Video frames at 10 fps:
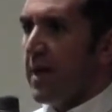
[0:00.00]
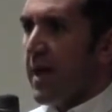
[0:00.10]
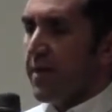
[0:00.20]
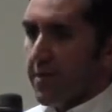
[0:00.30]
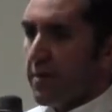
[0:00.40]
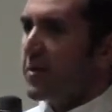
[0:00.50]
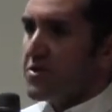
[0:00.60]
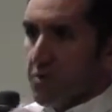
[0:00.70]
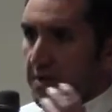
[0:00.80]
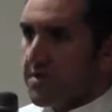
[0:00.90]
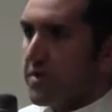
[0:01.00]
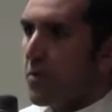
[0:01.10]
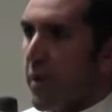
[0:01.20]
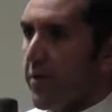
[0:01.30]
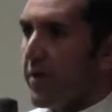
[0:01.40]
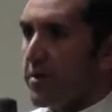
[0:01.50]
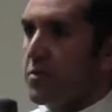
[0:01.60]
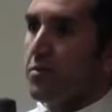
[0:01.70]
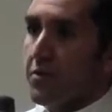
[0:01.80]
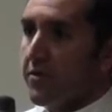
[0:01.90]
and then the commission would consider whether or not
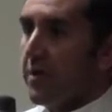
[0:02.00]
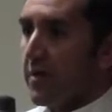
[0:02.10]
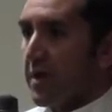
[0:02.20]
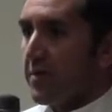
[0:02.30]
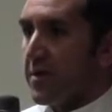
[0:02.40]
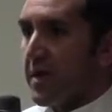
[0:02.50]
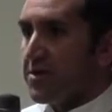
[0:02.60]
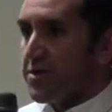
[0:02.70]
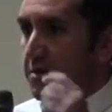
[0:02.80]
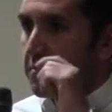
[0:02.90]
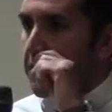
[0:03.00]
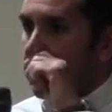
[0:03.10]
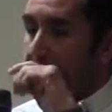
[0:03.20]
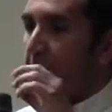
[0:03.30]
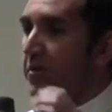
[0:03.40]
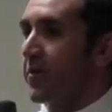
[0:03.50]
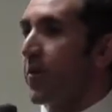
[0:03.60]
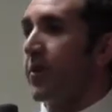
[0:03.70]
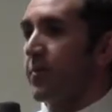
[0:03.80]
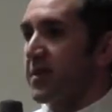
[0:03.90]
to approve that recommendation. But the final
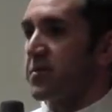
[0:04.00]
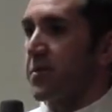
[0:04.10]
authority rests